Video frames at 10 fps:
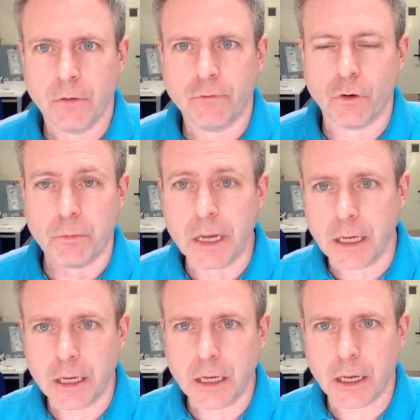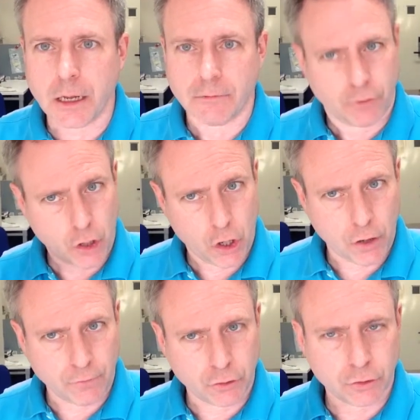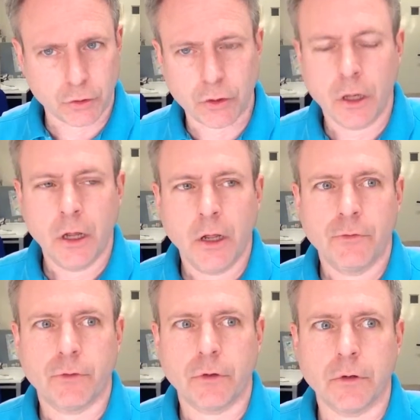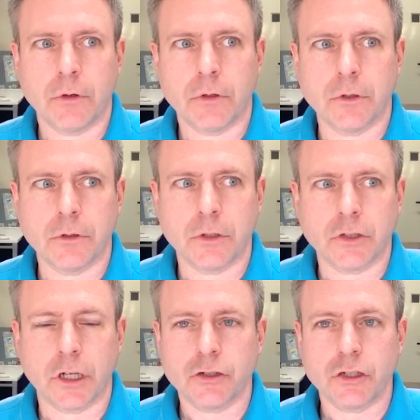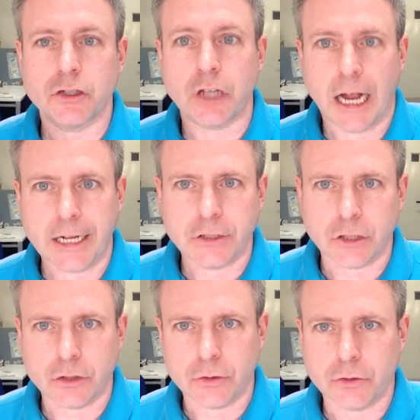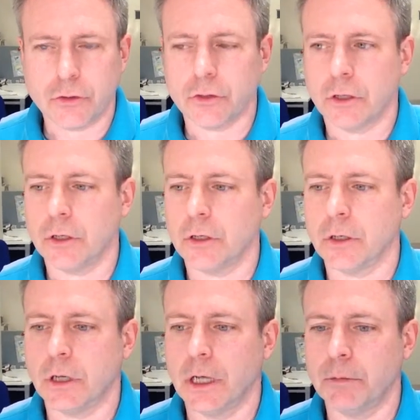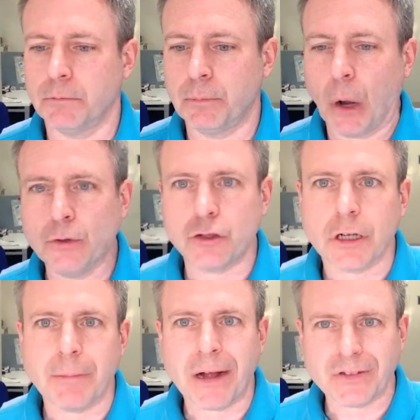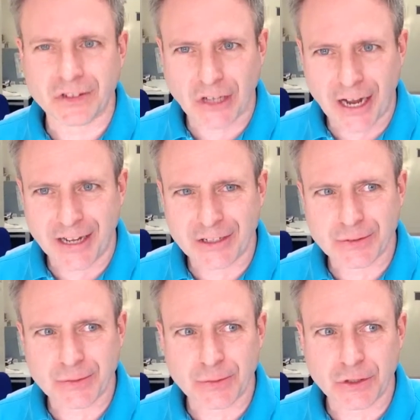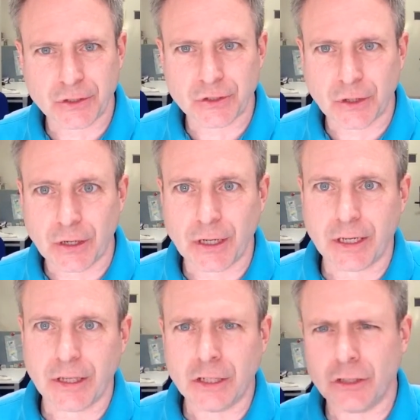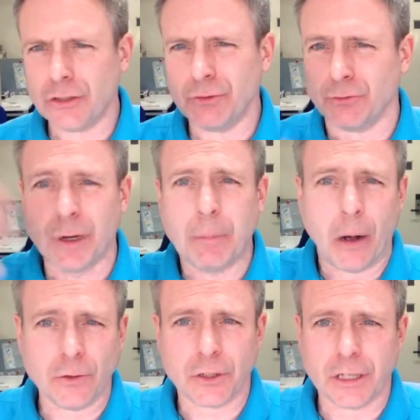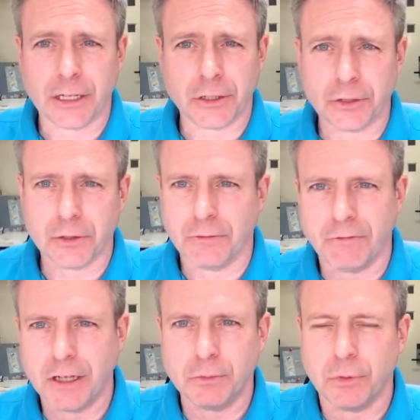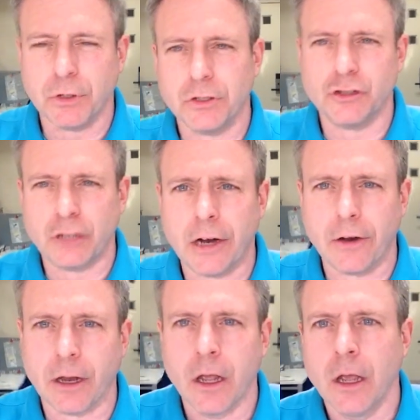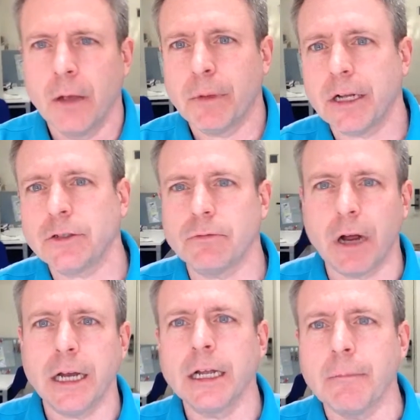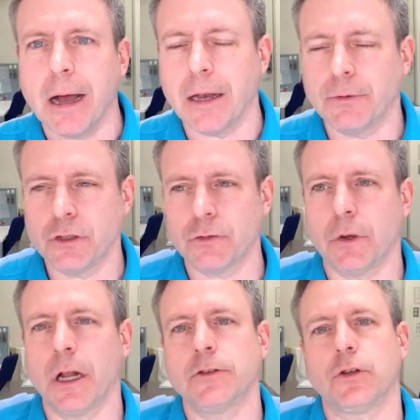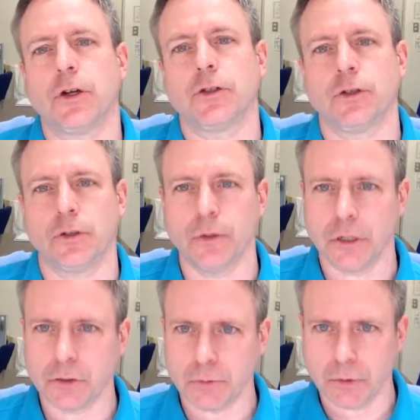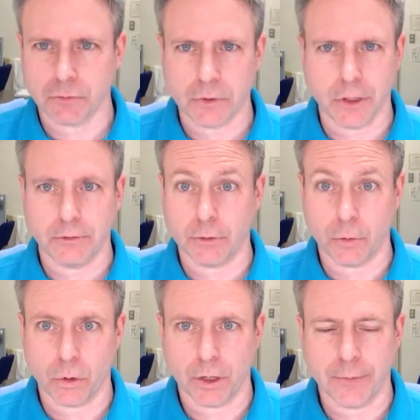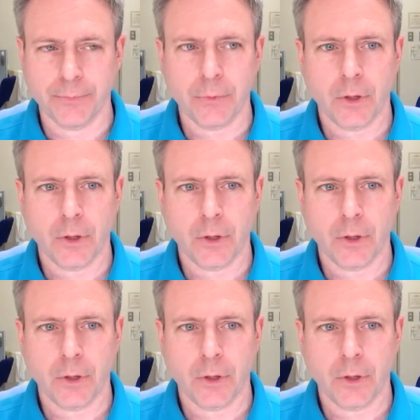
for me, and for her for short, for discussing science issues and posting about science, which not just reposting like you do in Facebook and sharing, but actually writing about it, which is what I started to do, and it's been really rewarding.